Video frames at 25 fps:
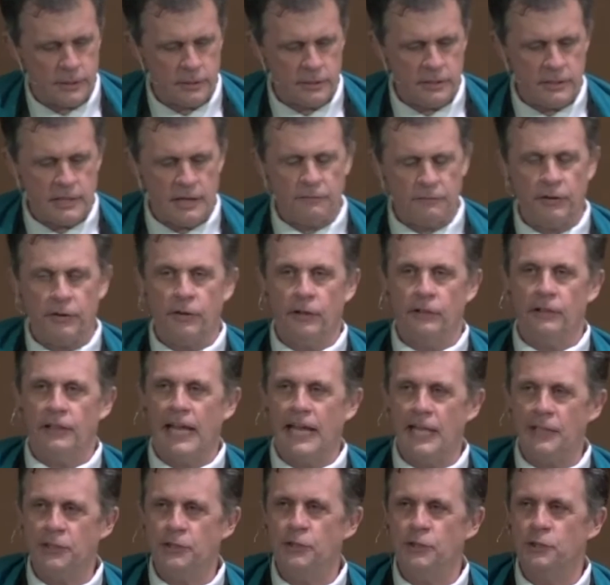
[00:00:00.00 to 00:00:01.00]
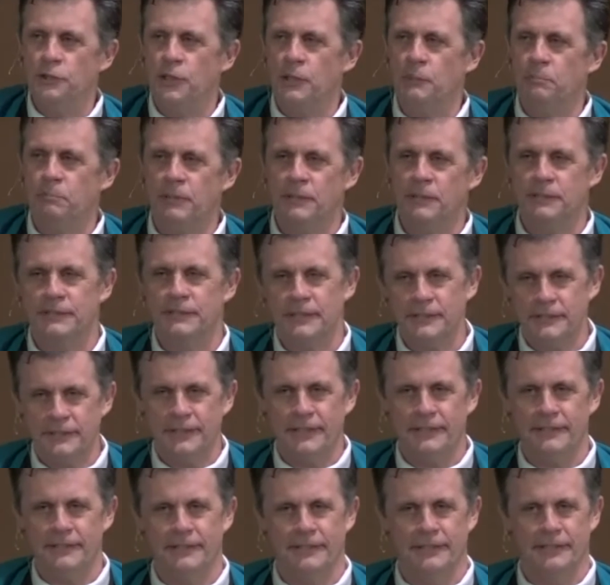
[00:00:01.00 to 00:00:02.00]
"nevertheless she
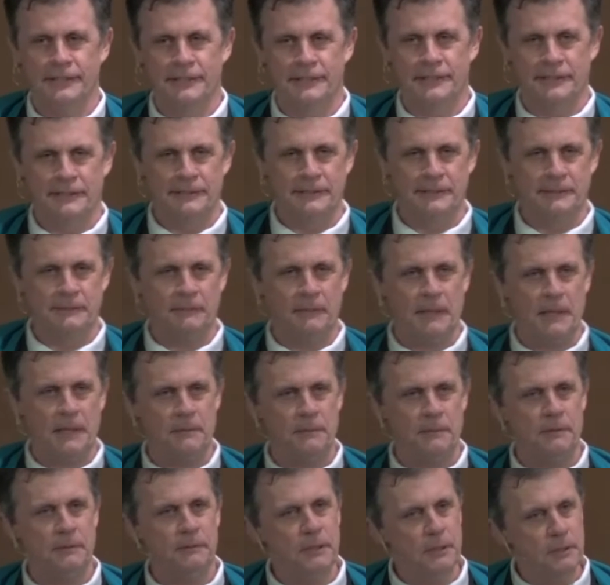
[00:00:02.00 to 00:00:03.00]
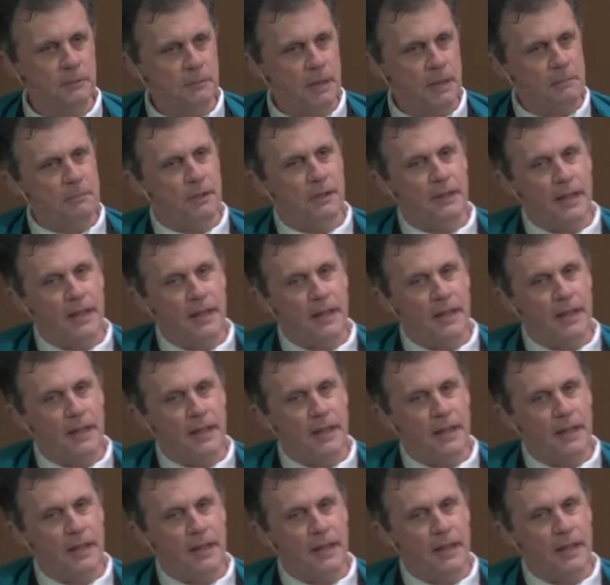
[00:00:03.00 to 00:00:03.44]
persisted." Do you remember